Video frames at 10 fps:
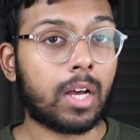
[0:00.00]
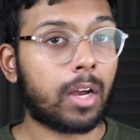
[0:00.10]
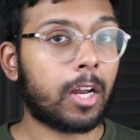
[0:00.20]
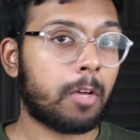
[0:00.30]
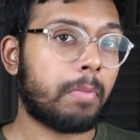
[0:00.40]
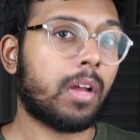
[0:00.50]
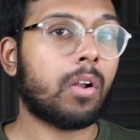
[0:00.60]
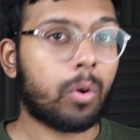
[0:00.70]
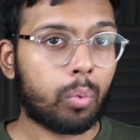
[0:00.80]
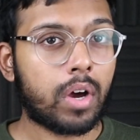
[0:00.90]
are going to be a
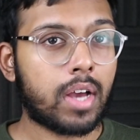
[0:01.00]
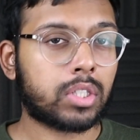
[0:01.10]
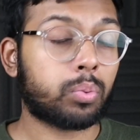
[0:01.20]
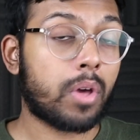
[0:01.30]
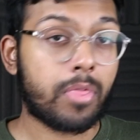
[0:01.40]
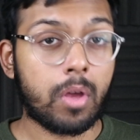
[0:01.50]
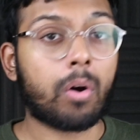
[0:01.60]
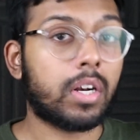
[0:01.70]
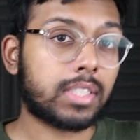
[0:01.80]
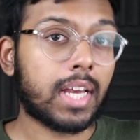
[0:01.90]
lot worse with the
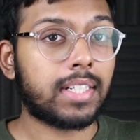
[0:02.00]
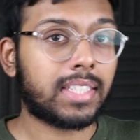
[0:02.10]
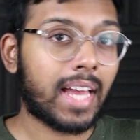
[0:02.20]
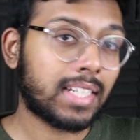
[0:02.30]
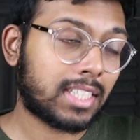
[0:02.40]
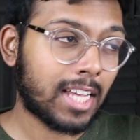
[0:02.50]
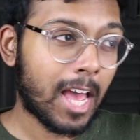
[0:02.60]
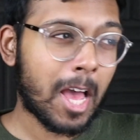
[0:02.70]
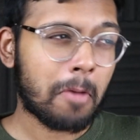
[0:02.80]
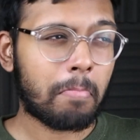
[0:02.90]
Oculus headsets,
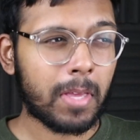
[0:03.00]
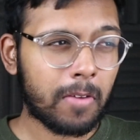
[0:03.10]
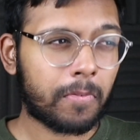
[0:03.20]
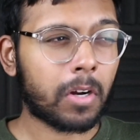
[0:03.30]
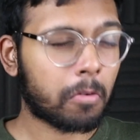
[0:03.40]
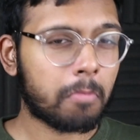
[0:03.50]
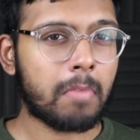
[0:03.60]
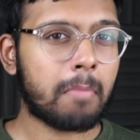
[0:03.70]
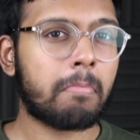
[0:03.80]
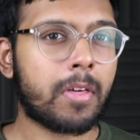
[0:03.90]
but you've got to
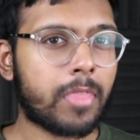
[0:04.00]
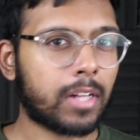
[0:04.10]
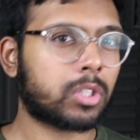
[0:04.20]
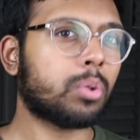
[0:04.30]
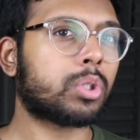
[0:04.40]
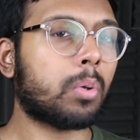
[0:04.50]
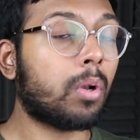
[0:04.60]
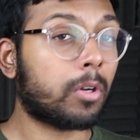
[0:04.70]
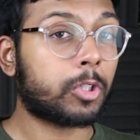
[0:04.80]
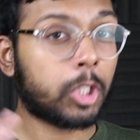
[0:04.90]
remember that's also a
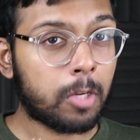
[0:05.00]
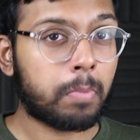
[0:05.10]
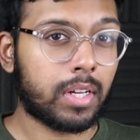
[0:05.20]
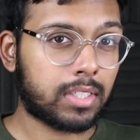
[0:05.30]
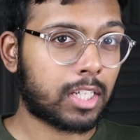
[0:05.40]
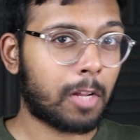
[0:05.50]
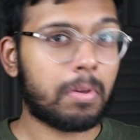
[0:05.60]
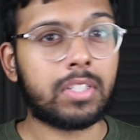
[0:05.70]
lot cheaper. It's going to be